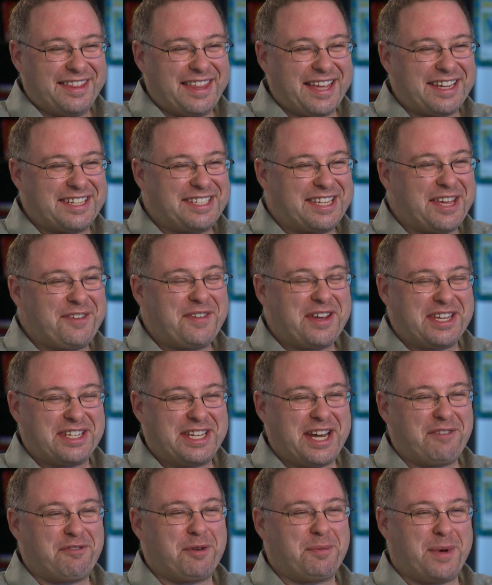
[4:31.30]
Thanksgiving
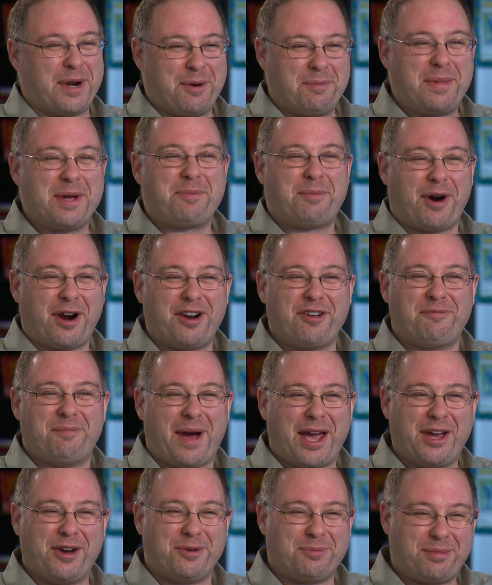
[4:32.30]
has never been a big part of
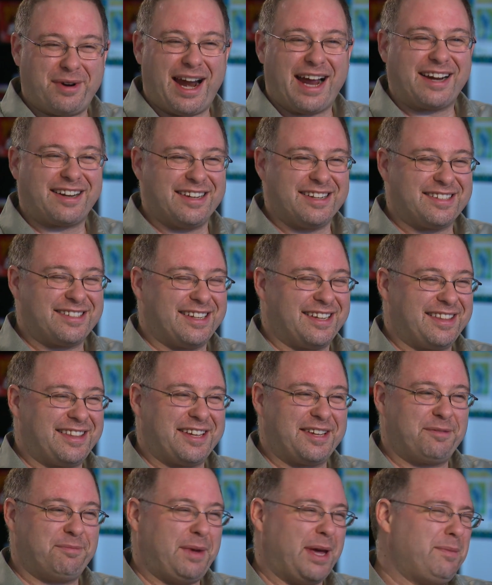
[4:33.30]
my own practice. I
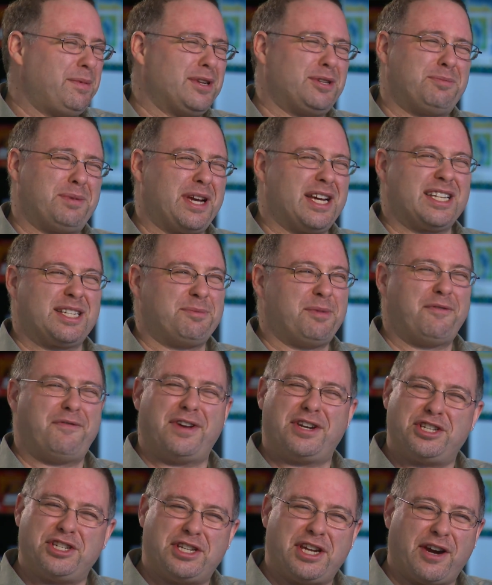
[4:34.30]
think maybe it's because I'm a
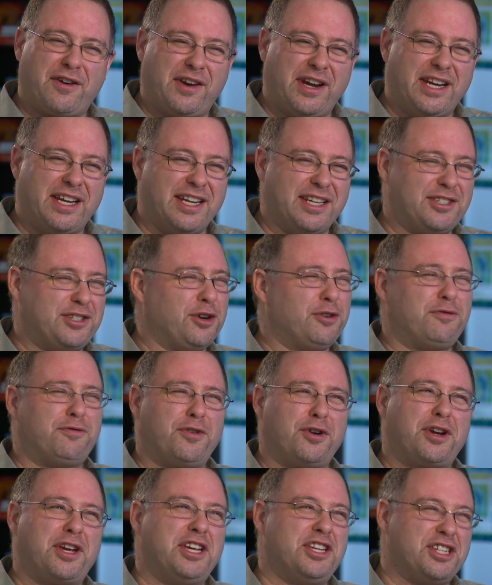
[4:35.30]
vegetarian and
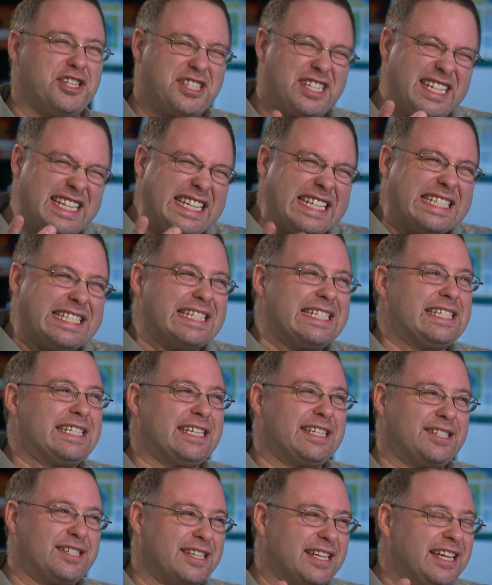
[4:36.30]
tofurkey just isn't
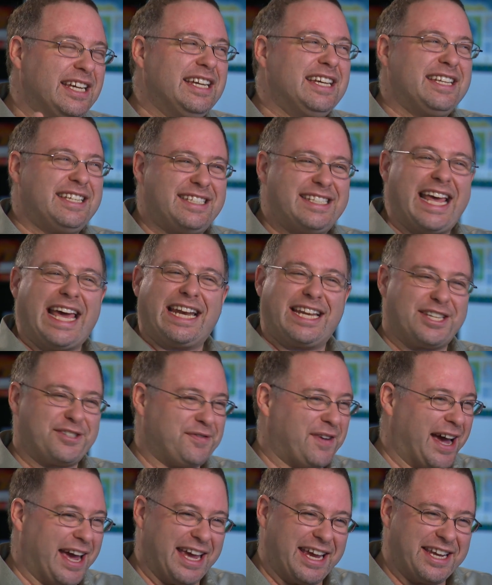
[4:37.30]
as
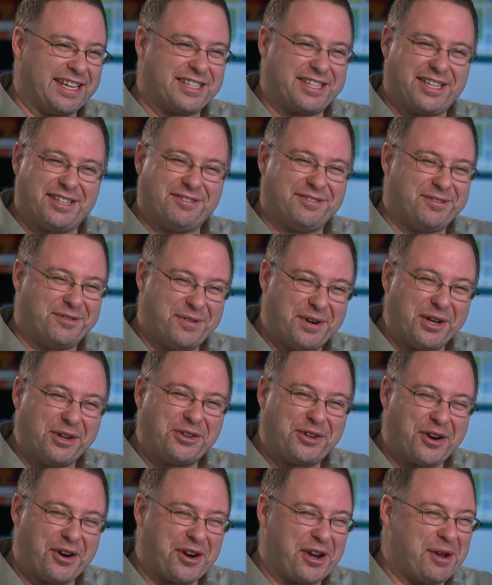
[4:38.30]
satisfying as a real
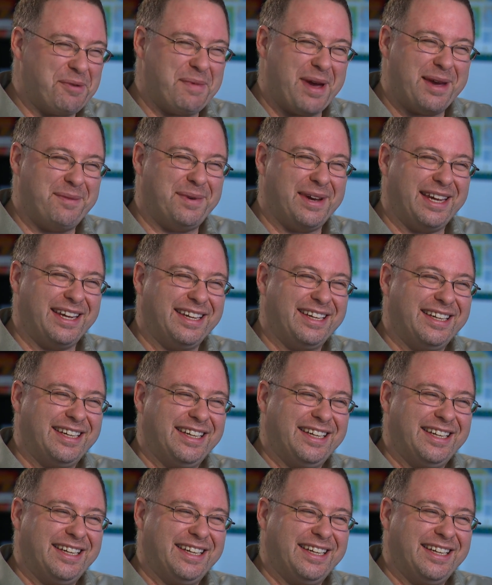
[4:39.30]
turkey, maybe.